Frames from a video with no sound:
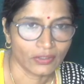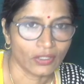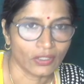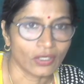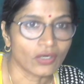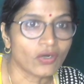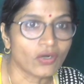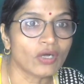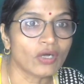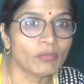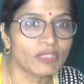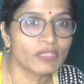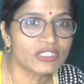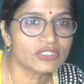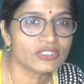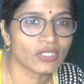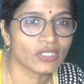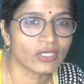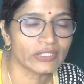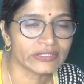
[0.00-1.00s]
common
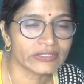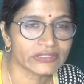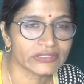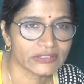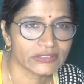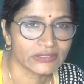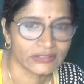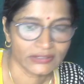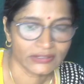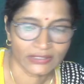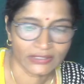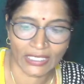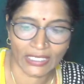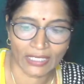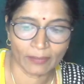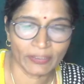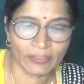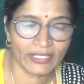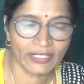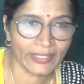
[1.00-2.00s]
salt,
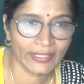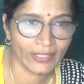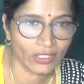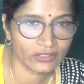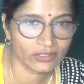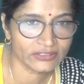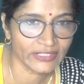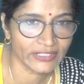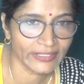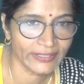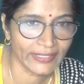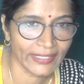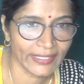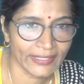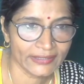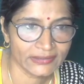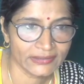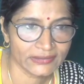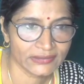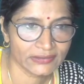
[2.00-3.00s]
carbon dioxide
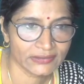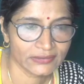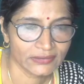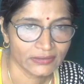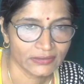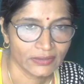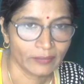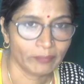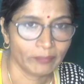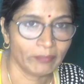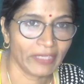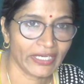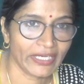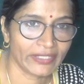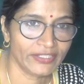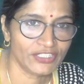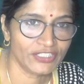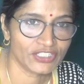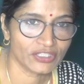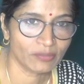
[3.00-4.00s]
gas,
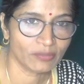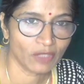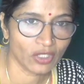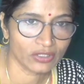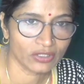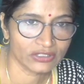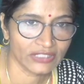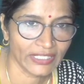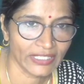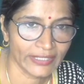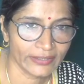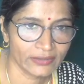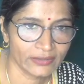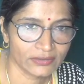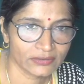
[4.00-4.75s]
magnesium oxide,